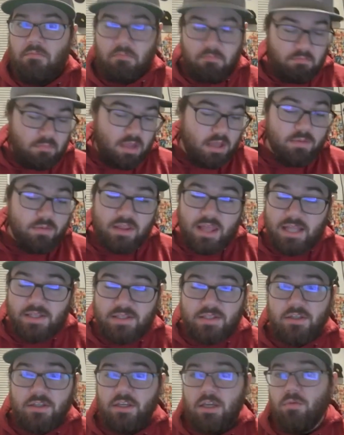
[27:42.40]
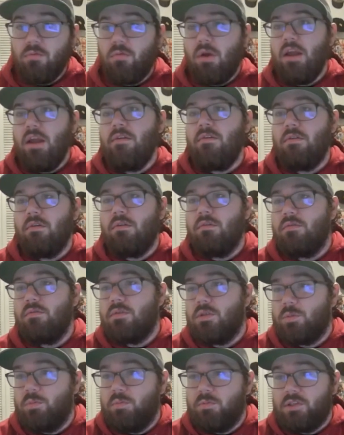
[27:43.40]
maybe that's the get right
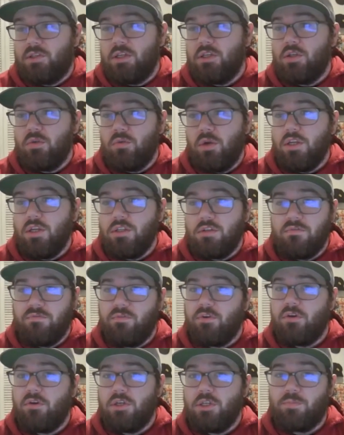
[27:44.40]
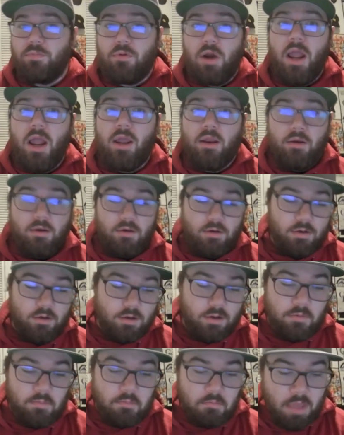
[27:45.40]
situation for Chris Bryant.
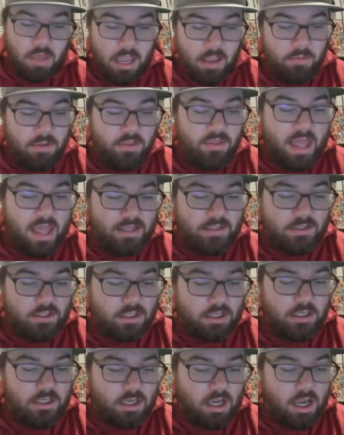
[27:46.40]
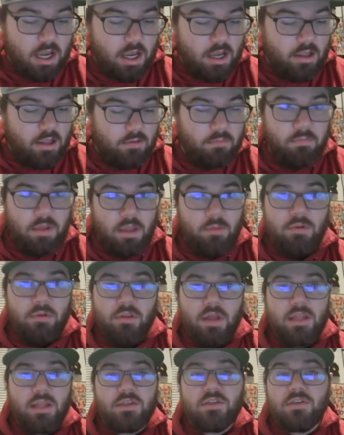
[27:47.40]
Maybe that's the
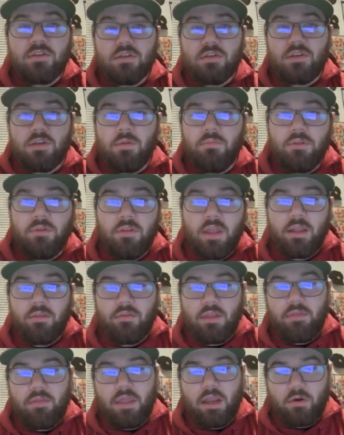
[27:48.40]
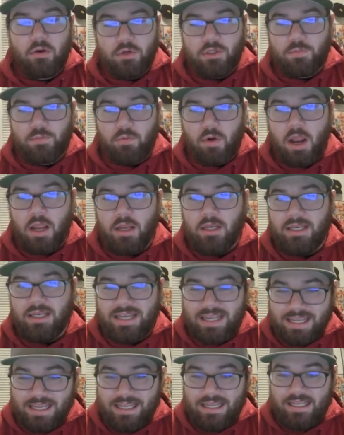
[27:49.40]
something that Chris Bryant
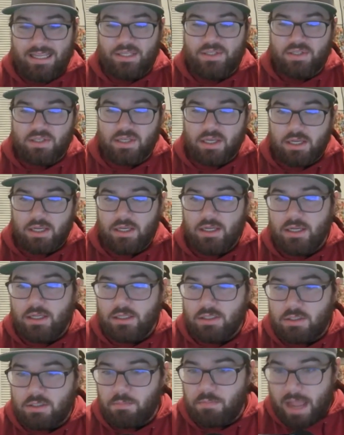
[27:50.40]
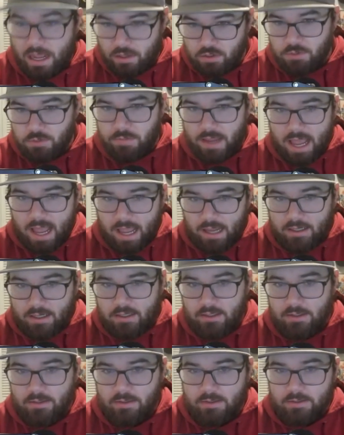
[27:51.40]
needs to bounce
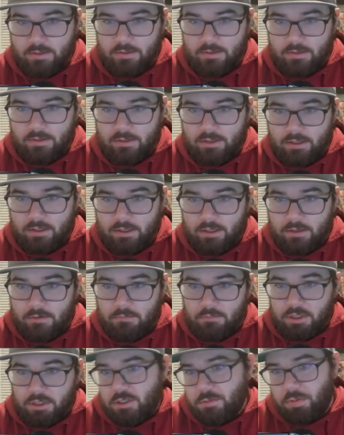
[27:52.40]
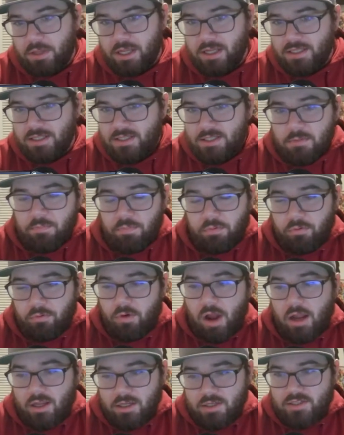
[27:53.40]
back. Because plain and simple, the
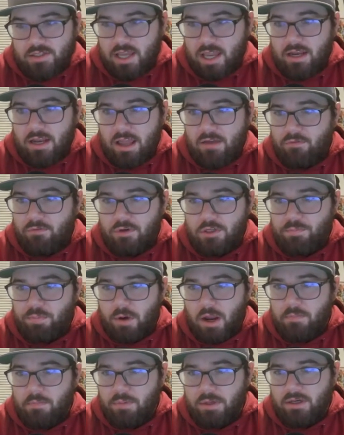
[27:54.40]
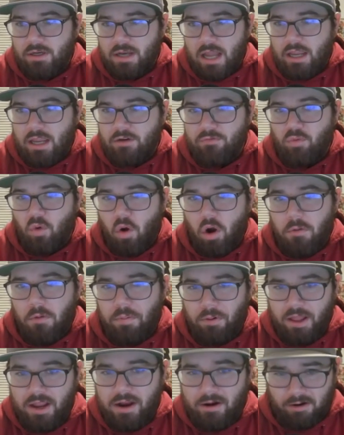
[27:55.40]
Rockies can't have Chris Bryant be a negative WAR
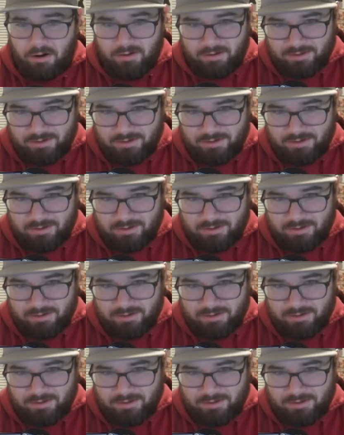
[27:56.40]
player,